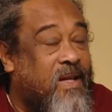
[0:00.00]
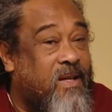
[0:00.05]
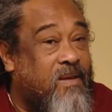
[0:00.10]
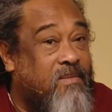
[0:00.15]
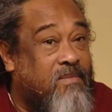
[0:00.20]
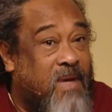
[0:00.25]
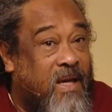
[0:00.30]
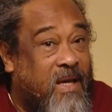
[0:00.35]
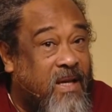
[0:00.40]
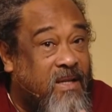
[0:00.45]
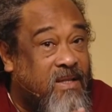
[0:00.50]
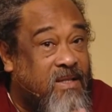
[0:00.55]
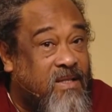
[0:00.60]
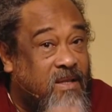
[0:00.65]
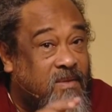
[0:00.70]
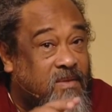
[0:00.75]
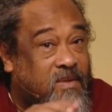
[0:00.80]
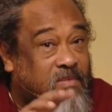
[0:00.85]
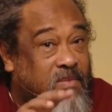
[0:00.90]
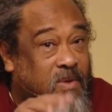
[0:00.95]
It's like the mind
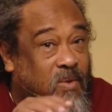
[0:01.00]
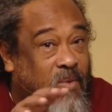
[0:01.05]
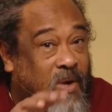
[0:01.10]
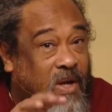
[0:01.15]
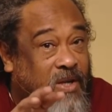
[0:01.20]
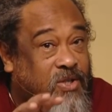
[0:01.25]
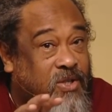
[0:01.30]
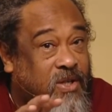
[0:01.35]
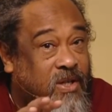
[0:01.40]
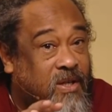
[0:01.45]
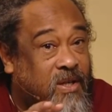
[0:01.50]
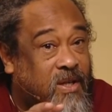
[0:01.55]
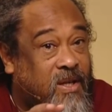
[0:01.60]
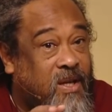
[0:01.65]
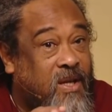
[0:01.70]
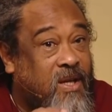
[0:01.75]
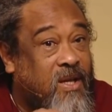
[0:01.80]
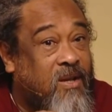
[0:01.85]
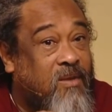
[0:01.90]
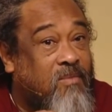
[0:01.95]
seems to be watching,
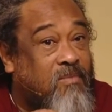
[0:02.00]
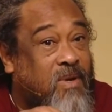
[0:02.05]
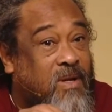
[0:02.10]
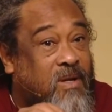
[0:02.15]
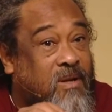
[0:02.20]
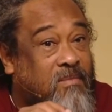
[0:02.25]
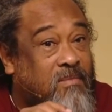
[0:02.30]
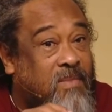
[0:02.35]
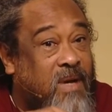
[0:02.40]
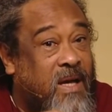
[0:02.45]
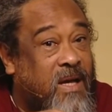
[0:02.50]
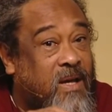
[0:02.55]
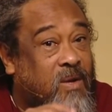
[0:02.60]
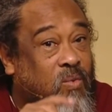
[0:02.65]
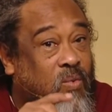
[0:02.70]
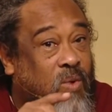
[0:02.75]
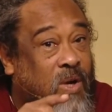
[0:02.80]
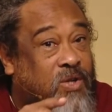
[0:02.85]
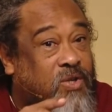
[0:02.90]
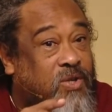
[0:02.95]
but the
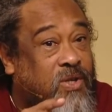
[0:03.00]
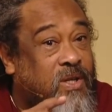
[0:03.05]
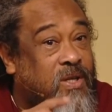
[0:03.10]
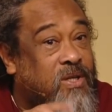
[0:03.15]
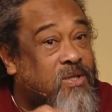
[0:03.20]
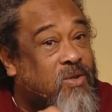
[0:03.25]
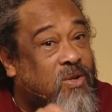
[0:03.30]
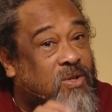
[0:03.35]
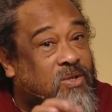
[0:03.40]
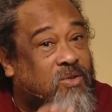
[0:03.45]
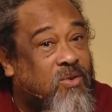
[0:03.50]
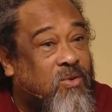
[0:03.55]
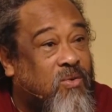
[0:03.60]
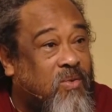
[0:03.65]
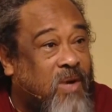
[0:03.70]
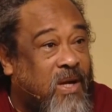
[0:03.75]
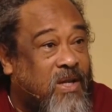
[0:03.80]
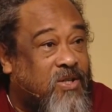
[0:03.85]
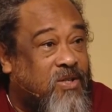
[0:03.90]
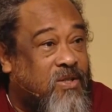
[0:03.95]
mind watching is also
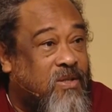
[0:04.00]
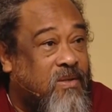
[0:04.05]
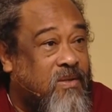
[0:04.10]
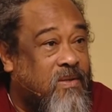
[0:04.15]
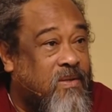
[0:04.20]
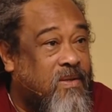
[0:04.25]
watched.